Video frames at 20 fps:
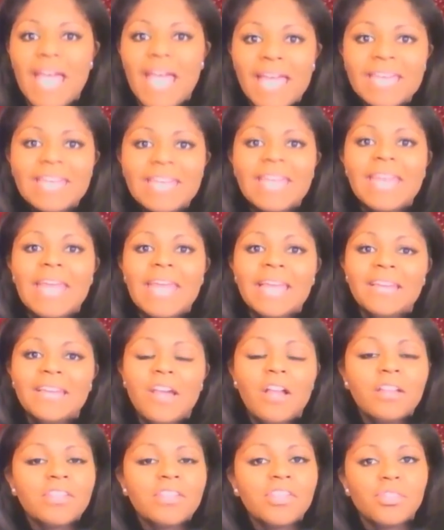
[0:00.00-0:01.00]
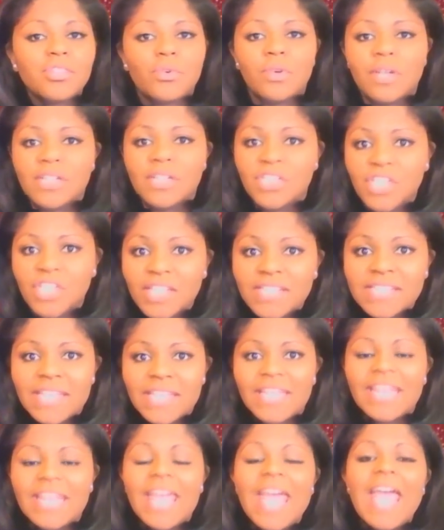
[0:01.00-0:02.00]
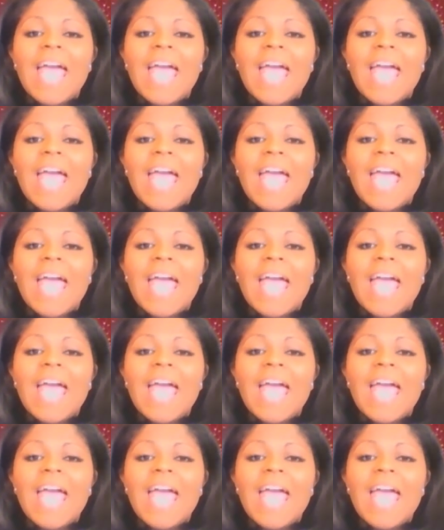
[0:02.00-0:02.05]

ended, acknowledged, or adjusted.